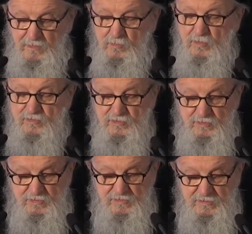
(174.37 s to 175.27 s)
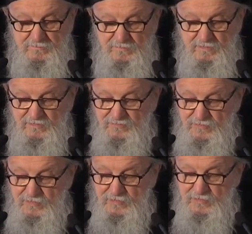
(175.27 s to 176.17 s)
was not the
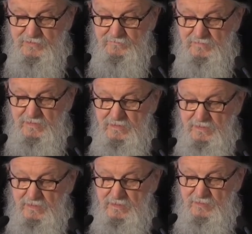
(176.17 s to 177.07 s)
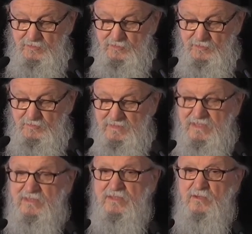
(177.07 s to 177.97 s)
first to
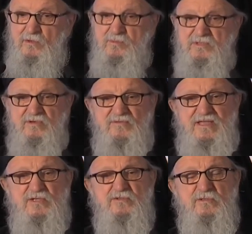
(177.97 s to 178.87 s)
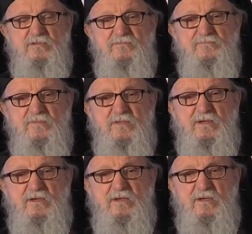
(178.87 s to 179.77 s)
make the observation
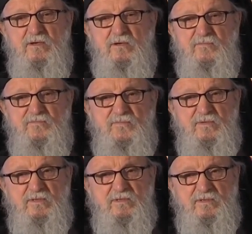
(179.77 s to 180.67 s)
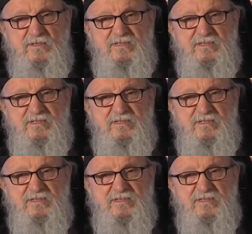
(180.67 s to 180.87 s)
of the